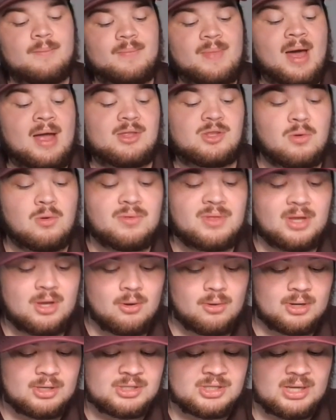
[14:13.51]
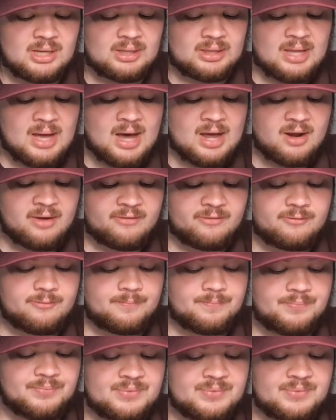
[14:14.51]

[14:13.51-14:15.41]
I do think you're going to see a lot of